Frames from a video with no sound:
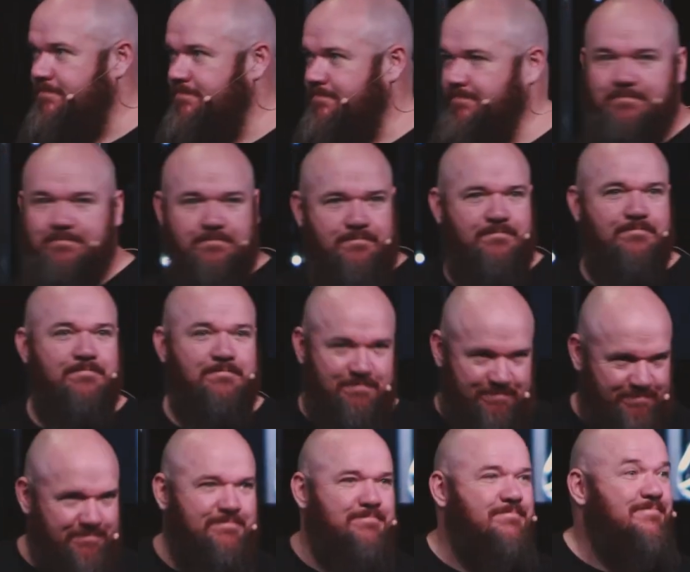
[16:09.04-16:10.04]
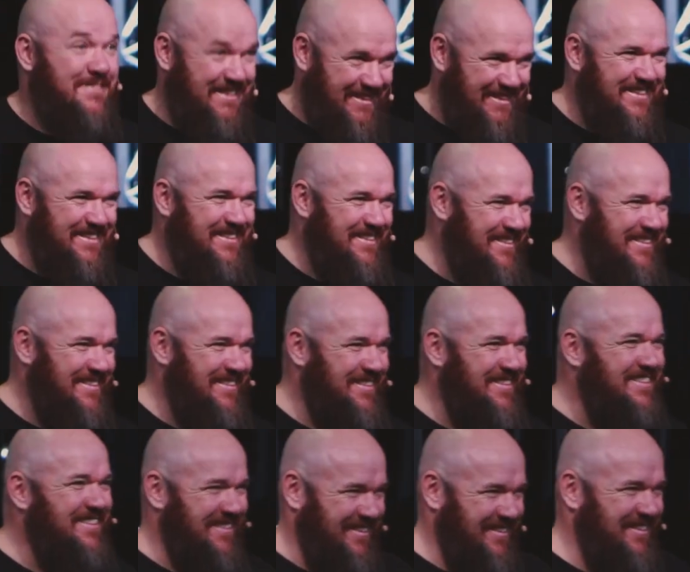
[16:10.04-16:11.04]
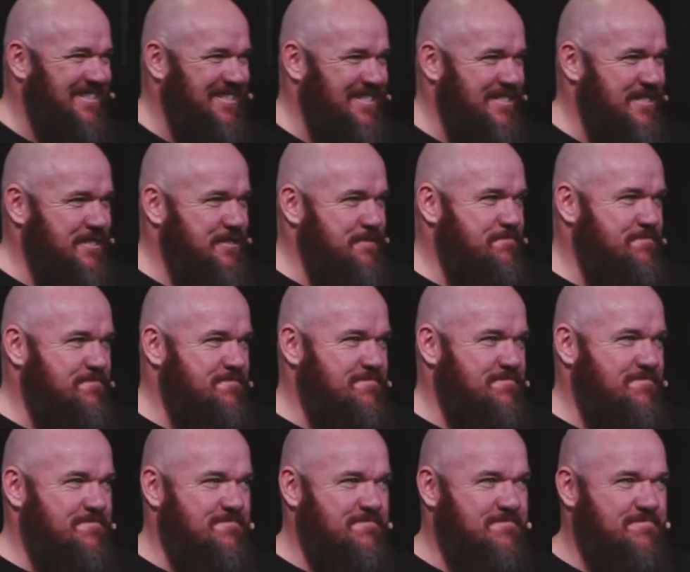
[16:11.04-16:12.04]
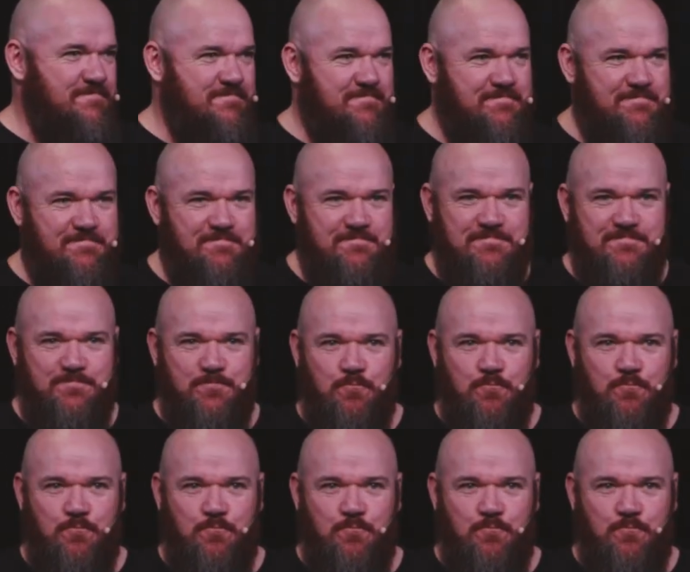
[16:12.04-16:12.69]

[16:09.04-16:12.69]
(no one is talking)